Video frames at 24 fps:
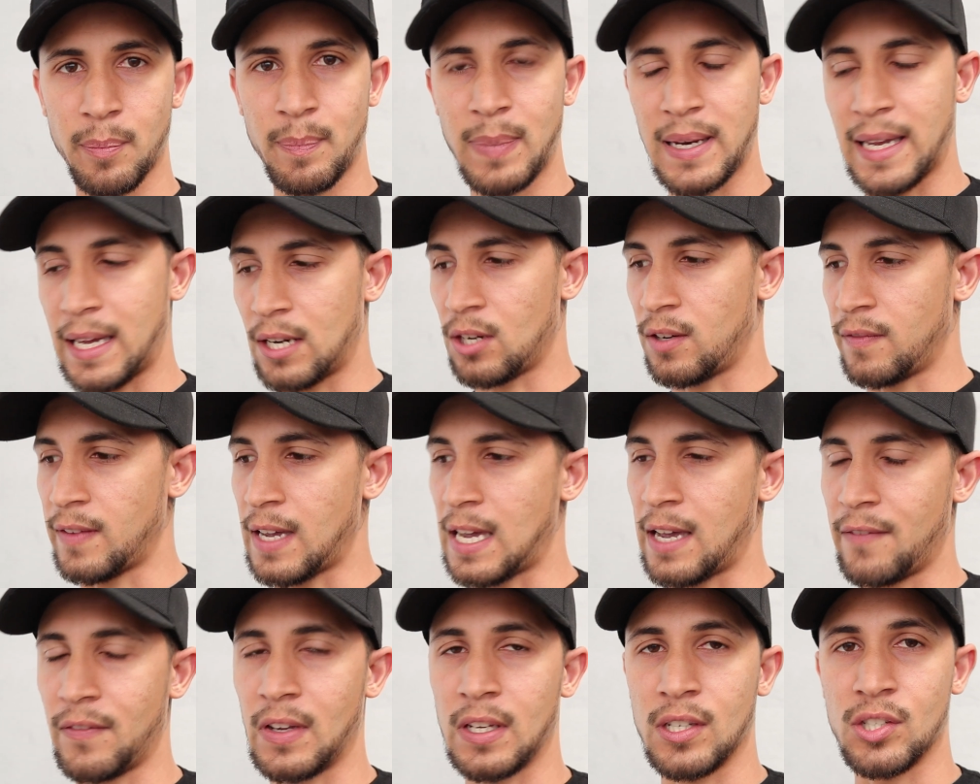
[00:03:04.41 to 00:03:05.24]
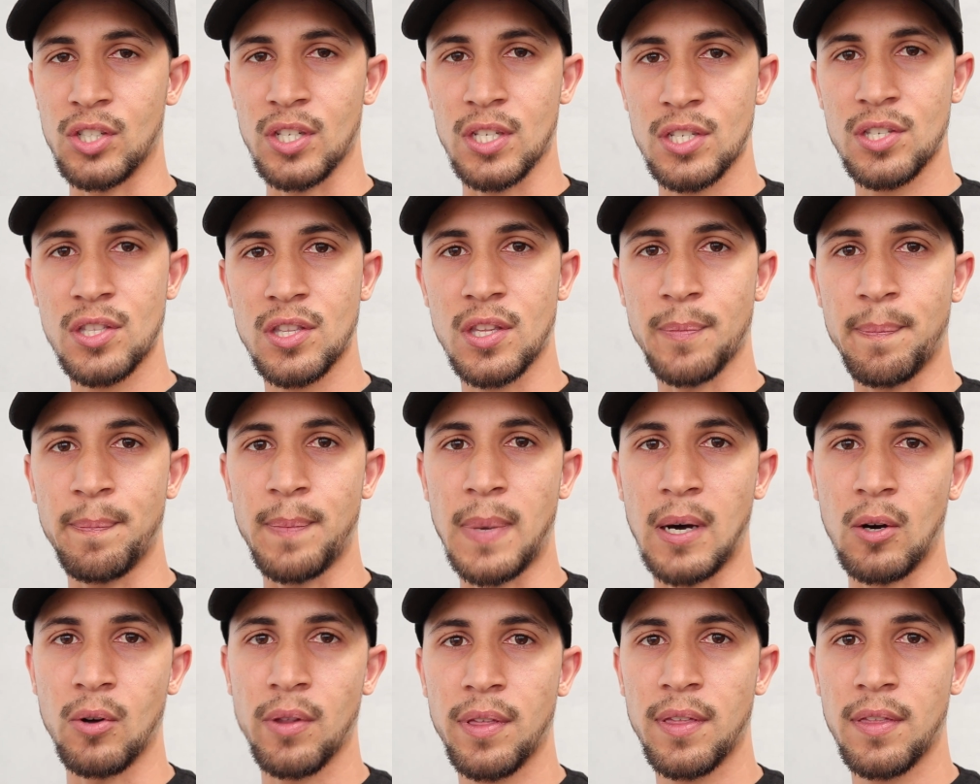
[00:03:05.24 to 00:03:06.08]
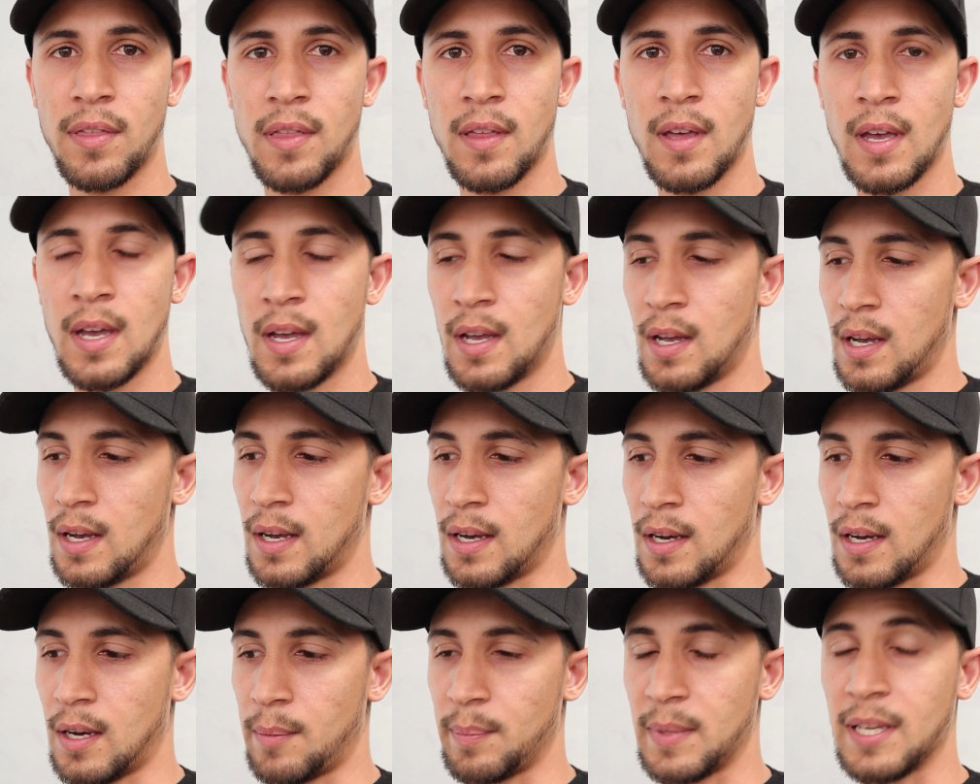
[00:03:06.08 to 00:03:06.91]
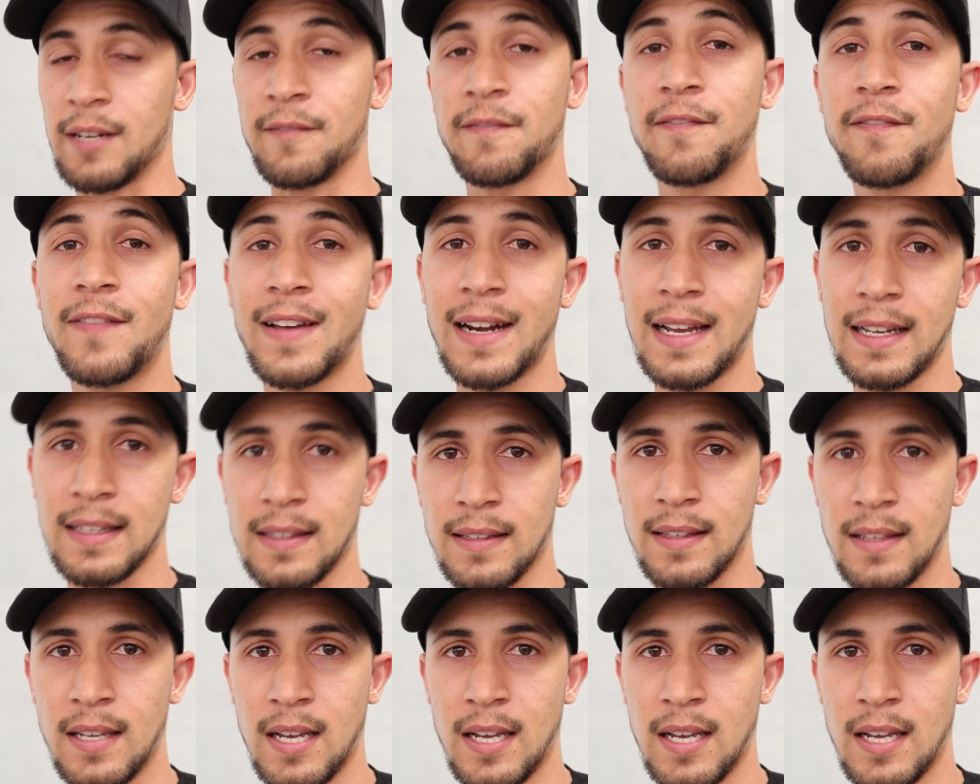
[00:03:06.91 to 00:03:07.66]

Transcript: plan of having just the both in front.